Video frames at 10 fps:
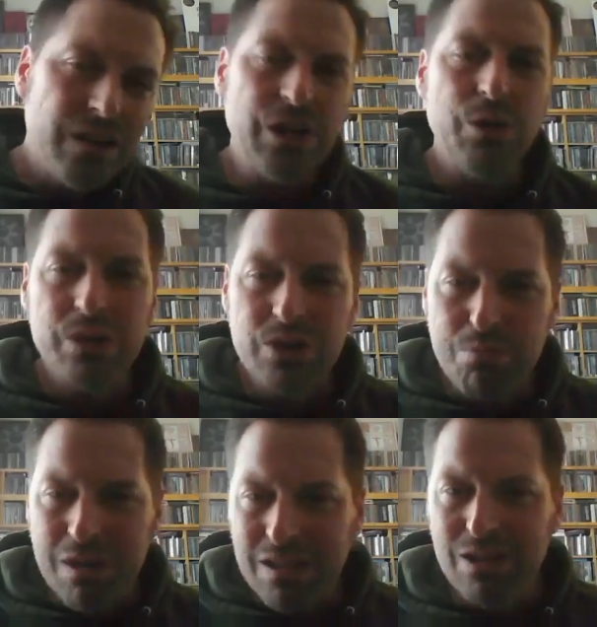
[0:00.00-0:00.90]
what's the
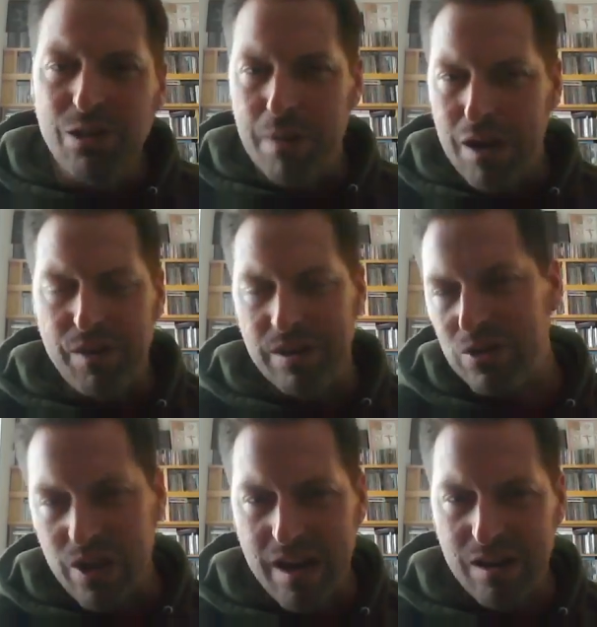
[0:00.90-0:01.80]
big deal about
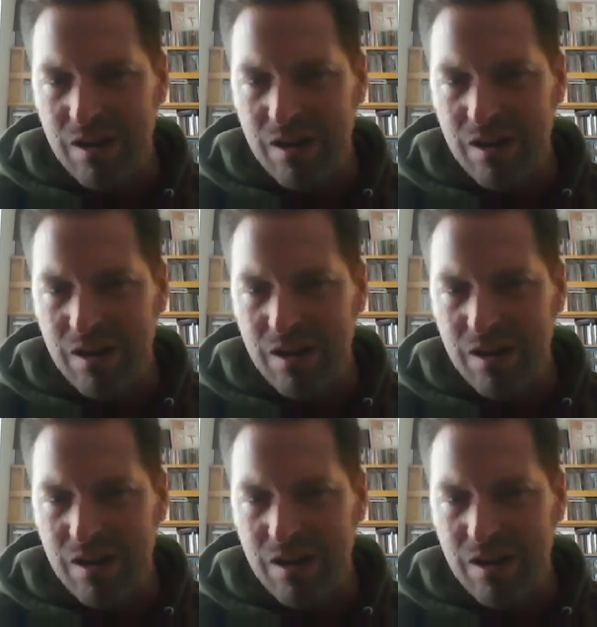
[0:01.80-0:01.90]
this? Like,